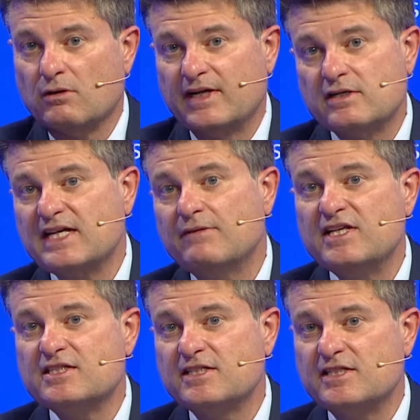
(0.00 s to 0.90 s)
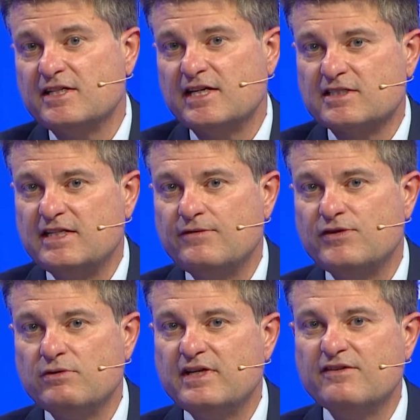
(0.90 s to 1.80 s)
And there's evidence to suggest that if
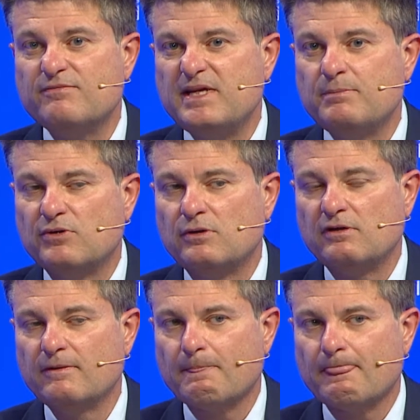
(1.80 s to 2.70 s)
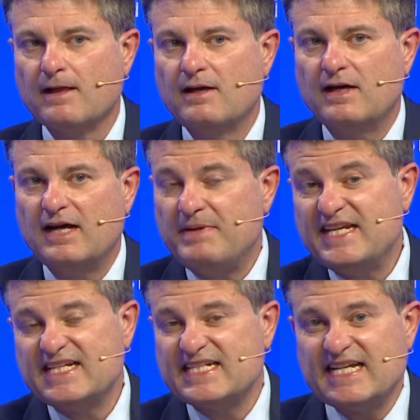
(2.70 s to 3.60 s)
you give people a
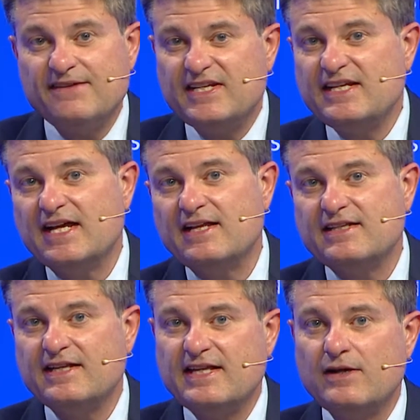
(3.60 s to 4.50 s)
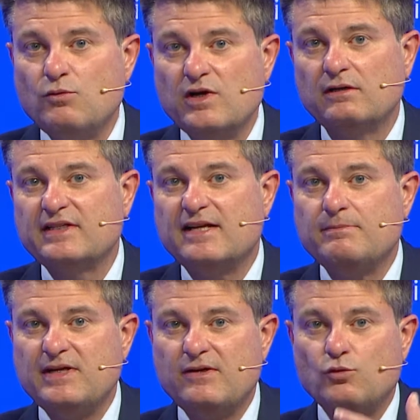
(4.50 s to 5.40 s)
basic safety net, that they will then
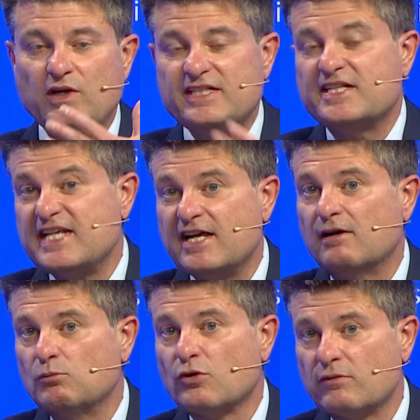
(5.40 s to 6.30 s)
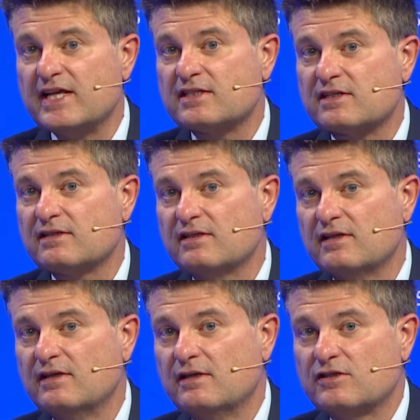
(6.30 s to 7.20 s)
be willing to take on more risk.
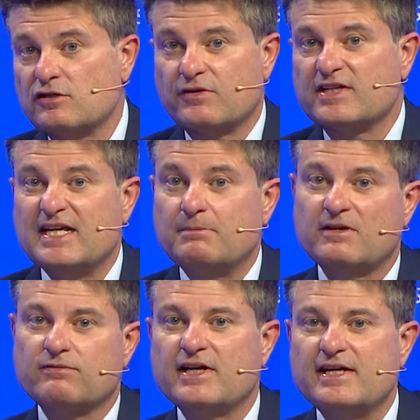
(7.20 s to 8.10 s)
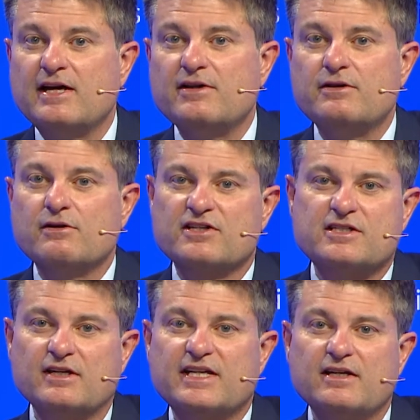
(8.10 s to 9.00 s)
So for example, if right now you're
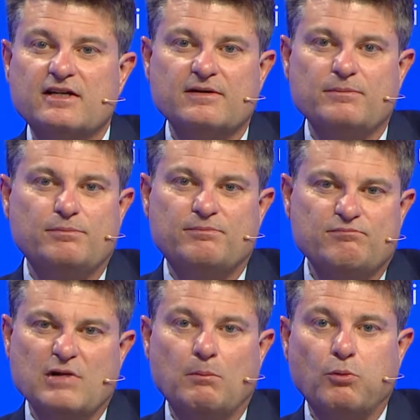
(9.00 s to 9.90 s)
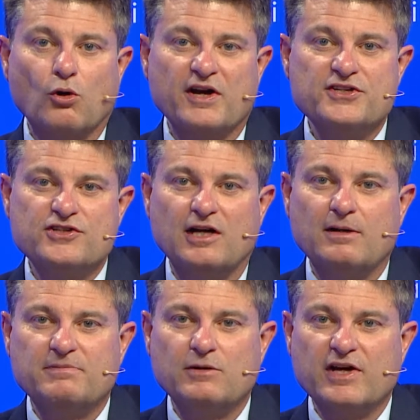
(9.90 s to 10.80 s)
stuck in a boring
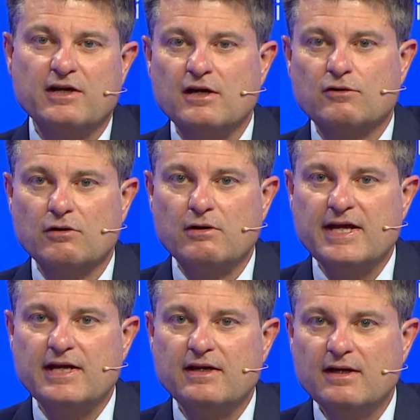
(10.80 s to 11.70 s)
job where you're not growing,